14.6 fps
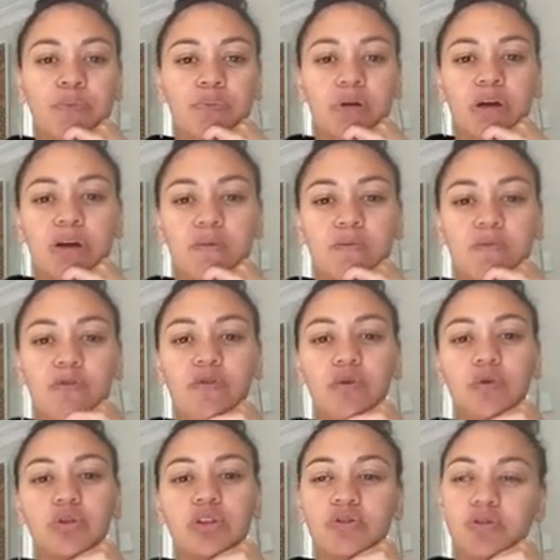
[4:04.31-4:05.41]
But
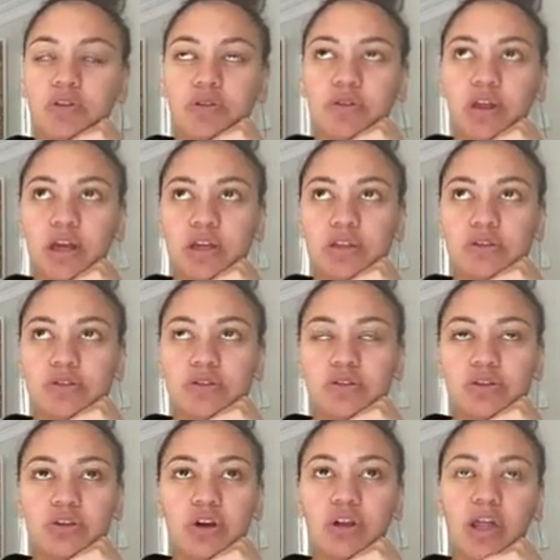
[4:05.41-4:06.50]
for different things,
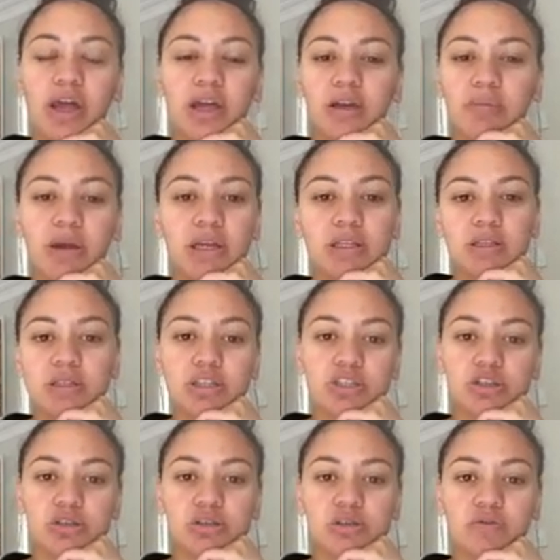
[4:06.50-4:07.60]
you know, like making
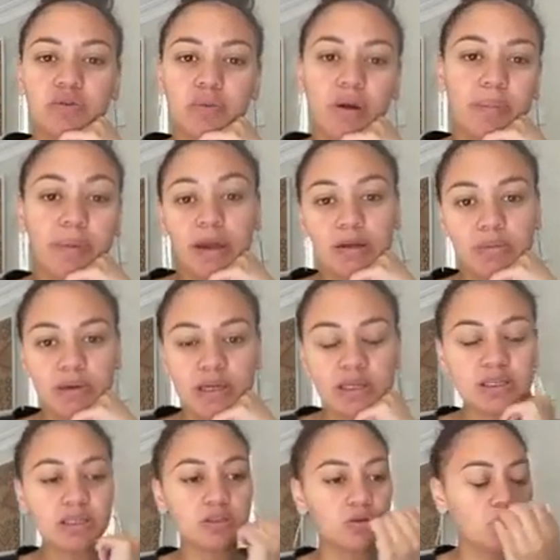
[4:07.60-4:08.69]
decisions for my
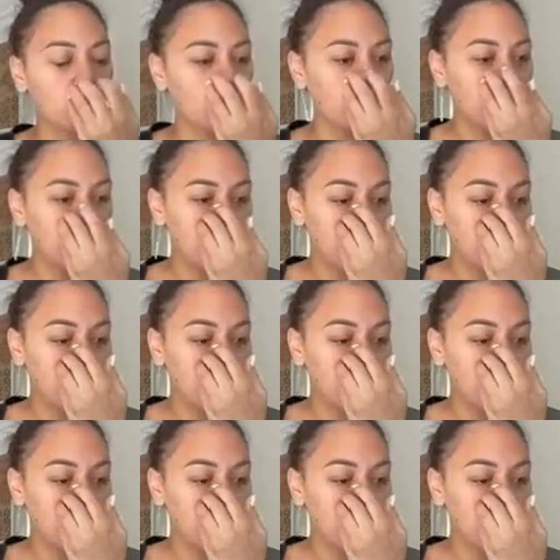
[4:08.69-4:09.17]
babies or